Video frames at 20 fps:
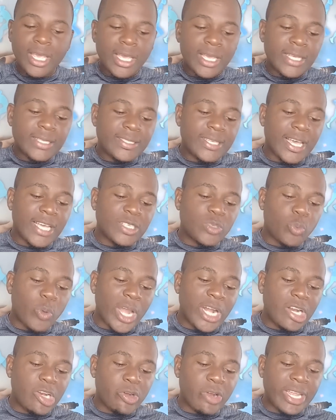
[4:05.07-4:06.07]
He says,
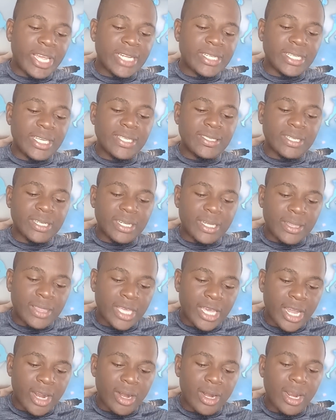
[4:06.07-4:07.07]
"When cricket isn't
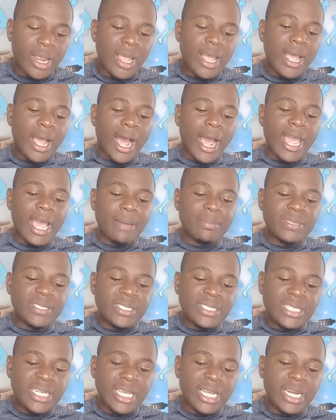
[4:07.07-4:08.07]
there, I am
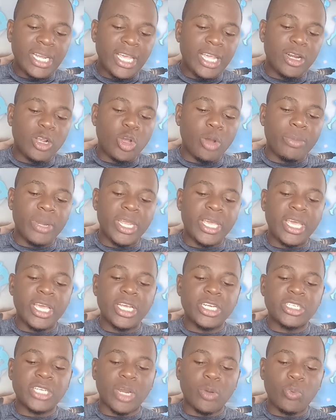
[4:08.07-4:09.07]
still in
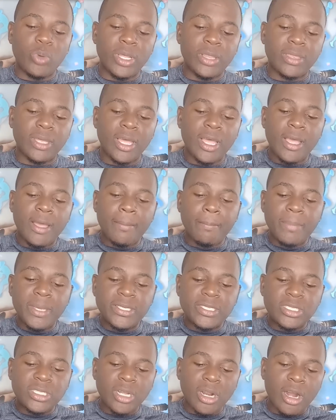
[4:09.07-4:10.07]
communication with
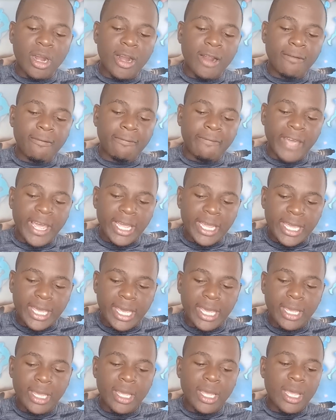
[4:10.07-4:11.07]
Mr.
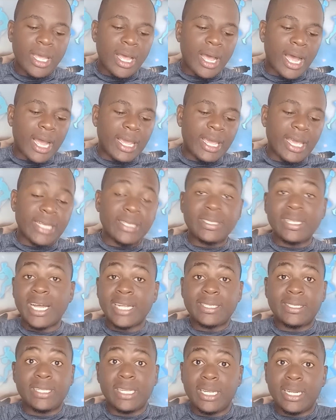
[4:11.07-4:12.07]
Venky." I guess
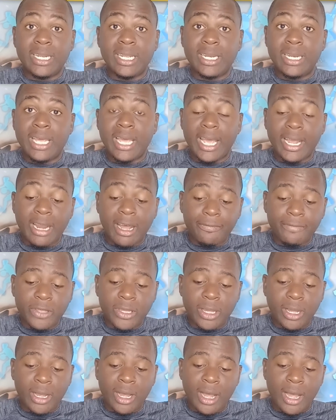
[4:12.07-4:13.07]
that's the head of
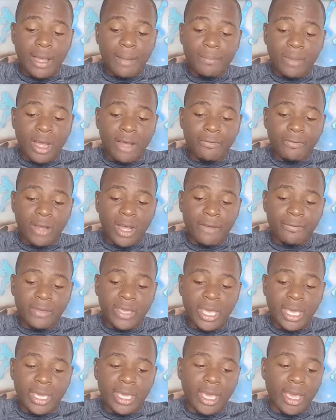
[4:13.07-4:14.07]
the of
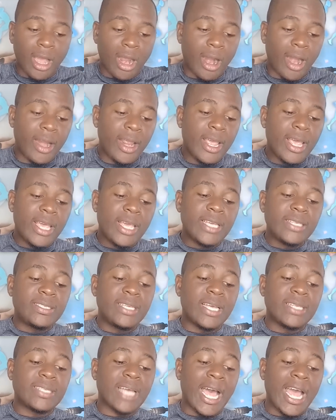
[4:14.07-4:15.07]
KKR. He
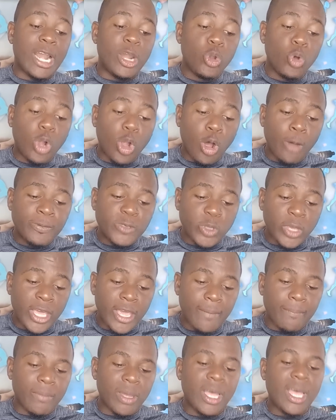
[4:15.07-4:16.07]
says, "I look up to
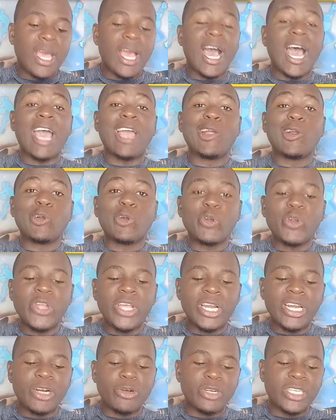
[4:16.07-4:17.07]
him. I
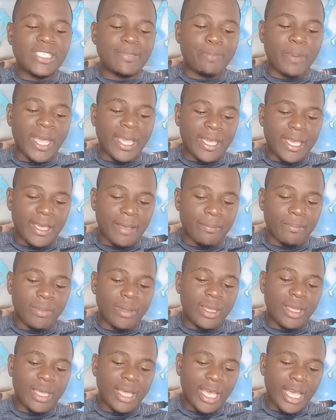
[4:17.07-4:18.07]
really respect
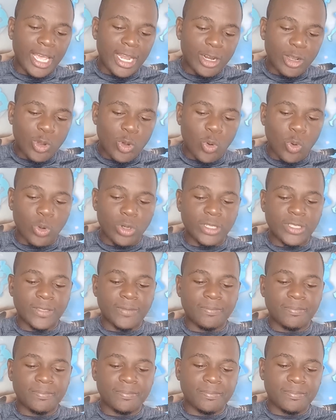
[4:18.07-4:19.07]
him," end quote.
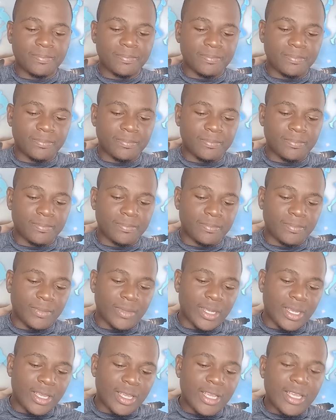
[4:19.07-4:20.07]

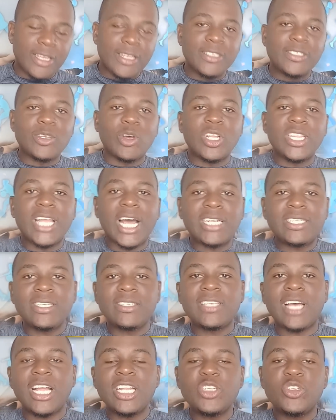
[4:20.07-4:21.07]
So that
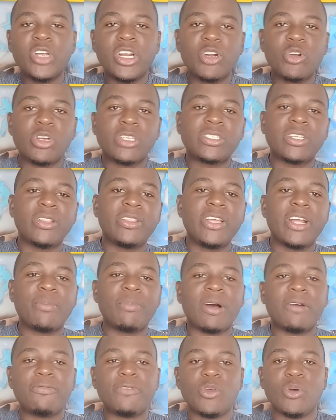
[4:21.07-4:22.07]
is Andre Russell there,
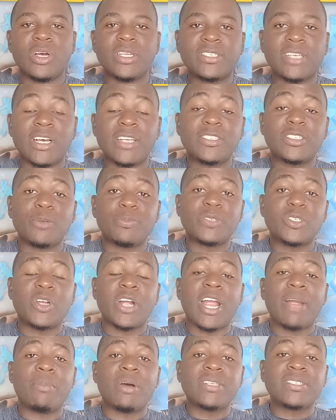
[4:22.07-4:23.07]
my viewers and
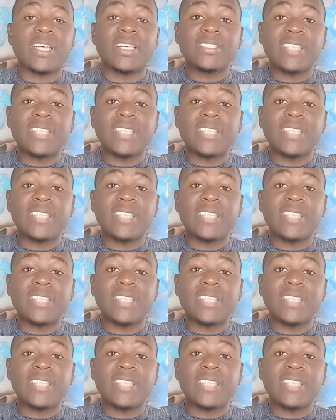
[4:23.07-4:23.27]
subscribers.